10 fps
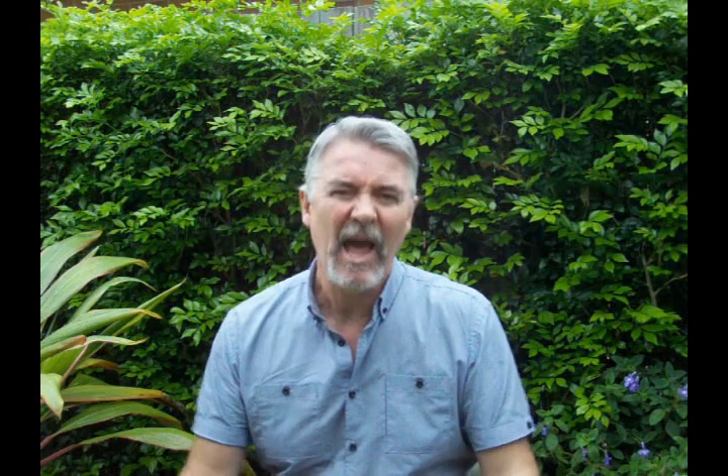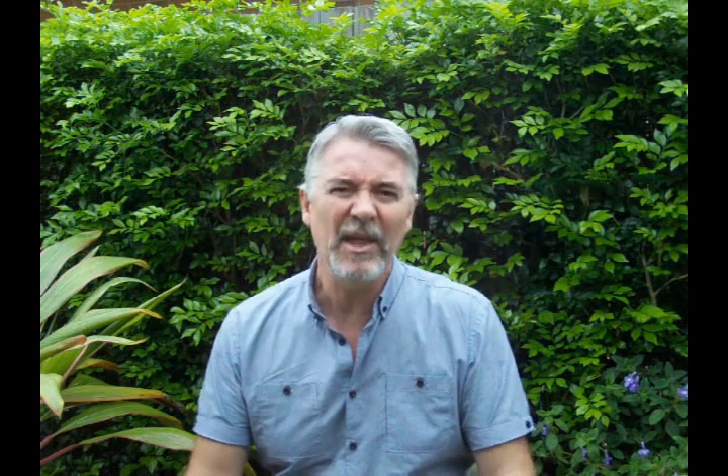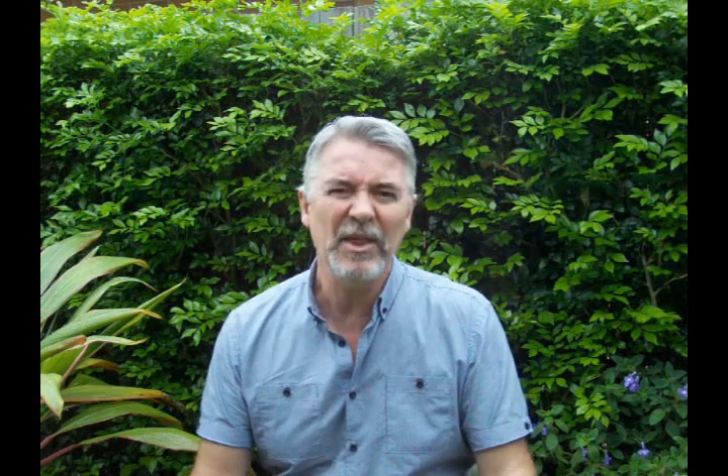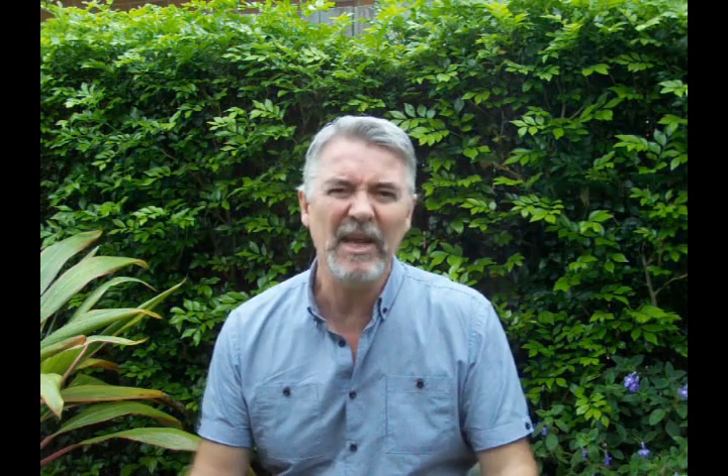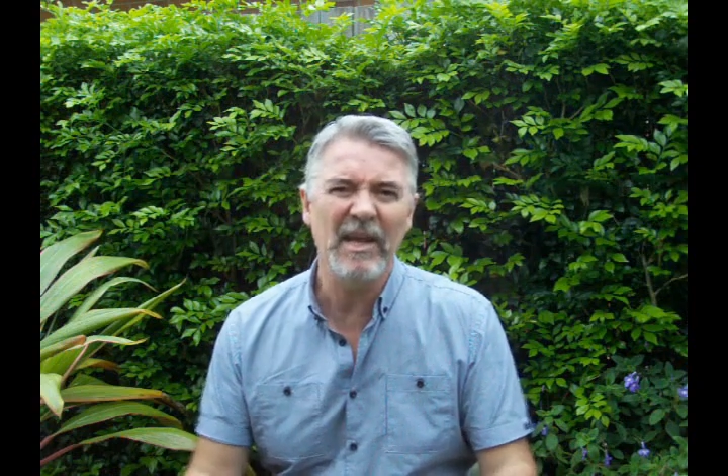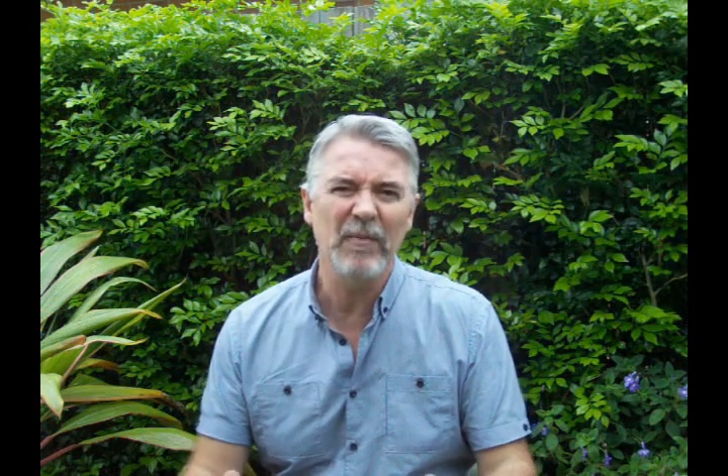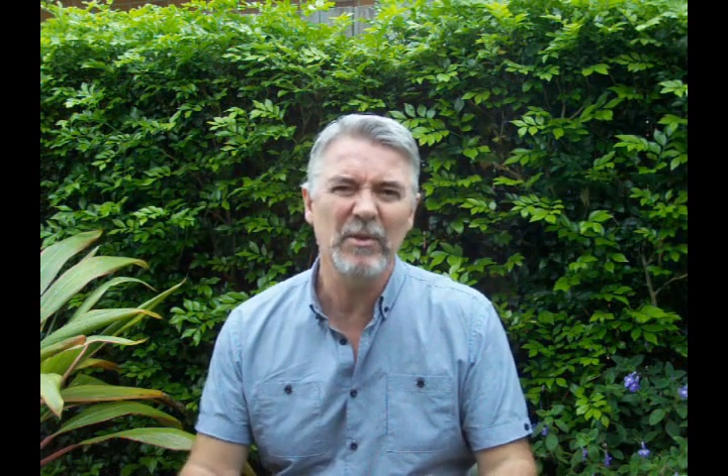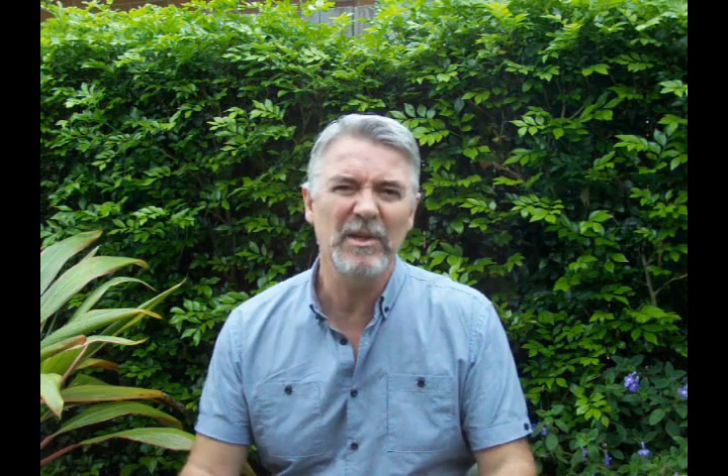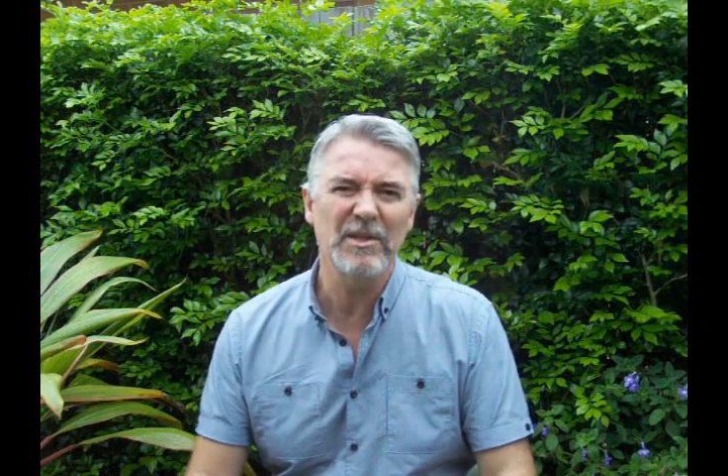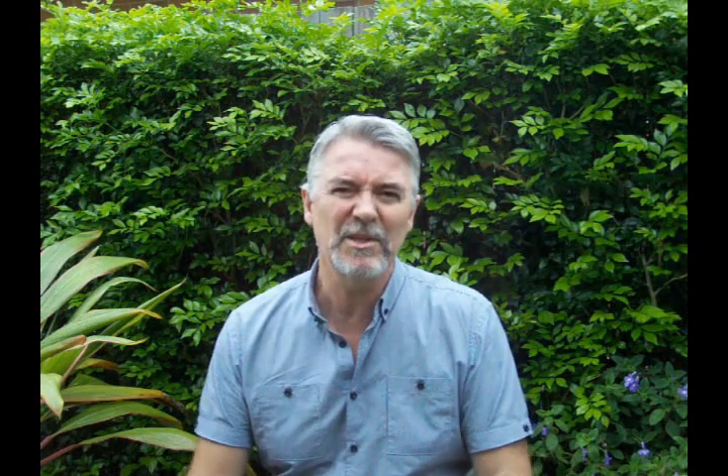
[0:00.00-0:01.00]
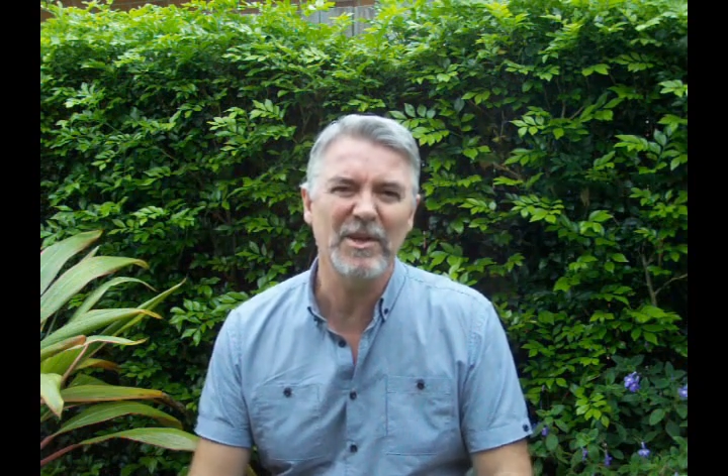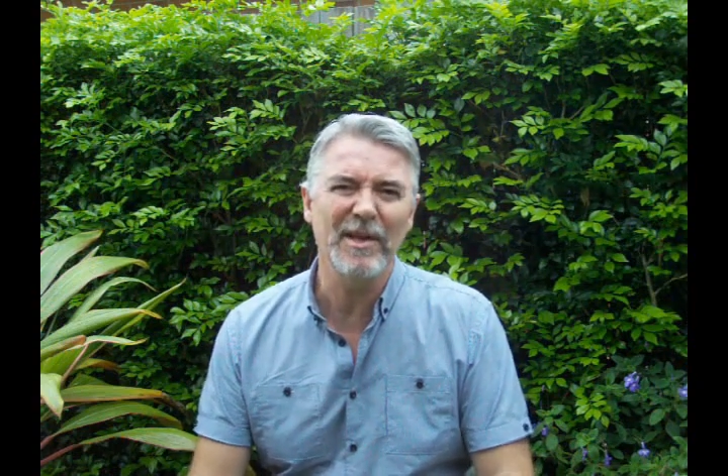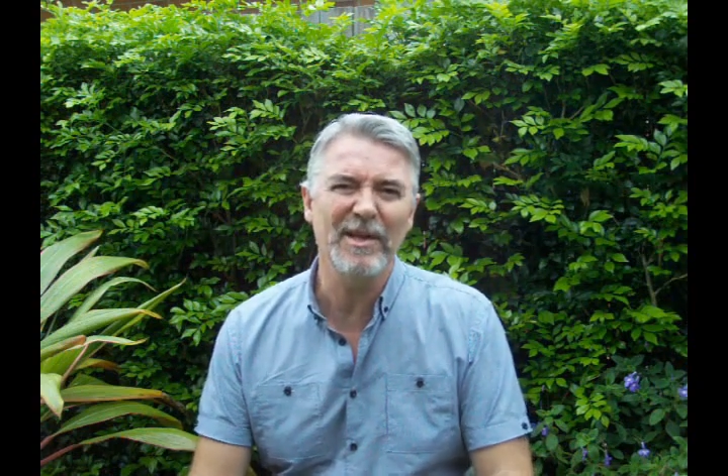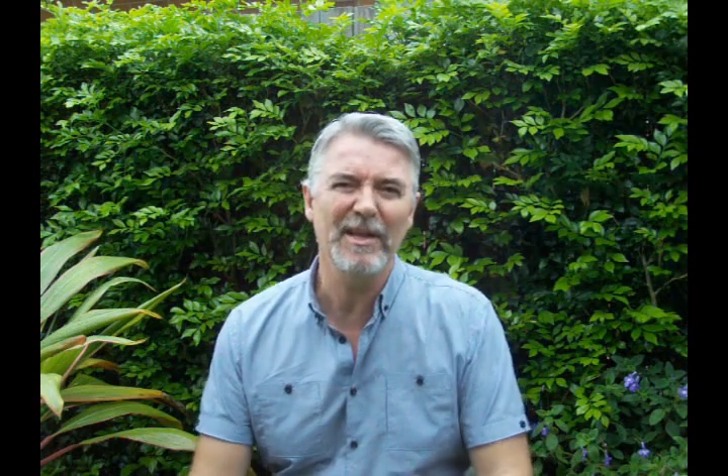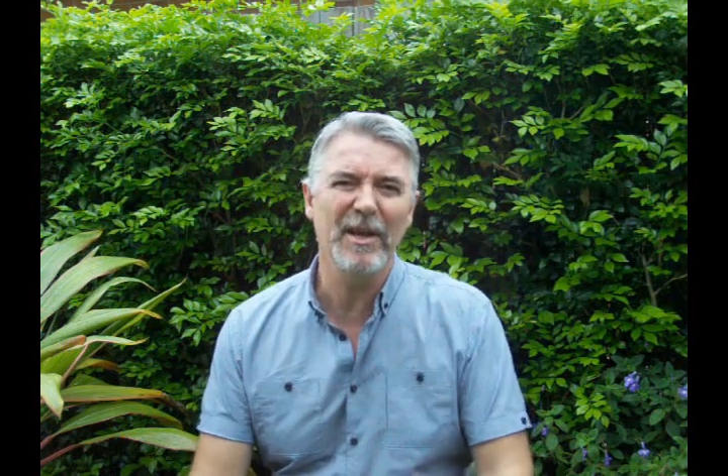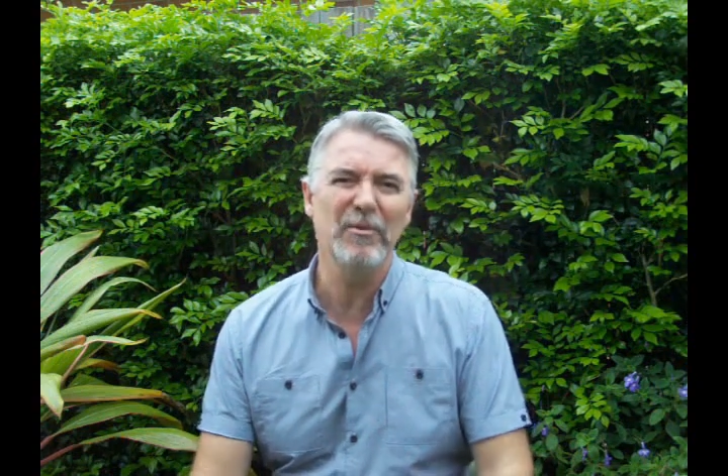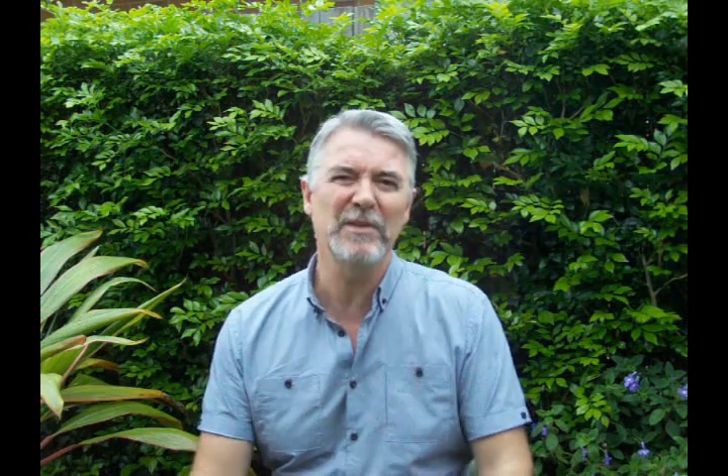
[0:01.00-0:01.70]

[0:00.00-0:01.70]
I think when you study the